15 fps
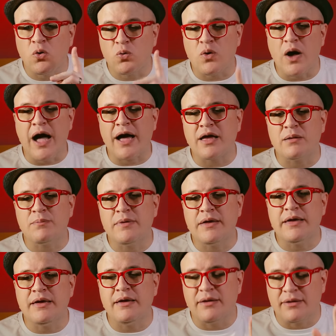Rockin'
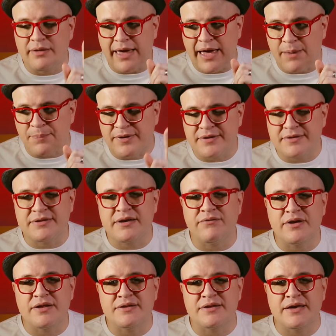Me, that happened in
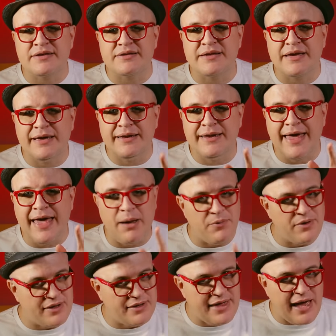seventy-six, and
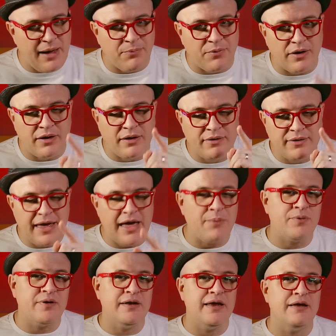Abracadabra, that happened in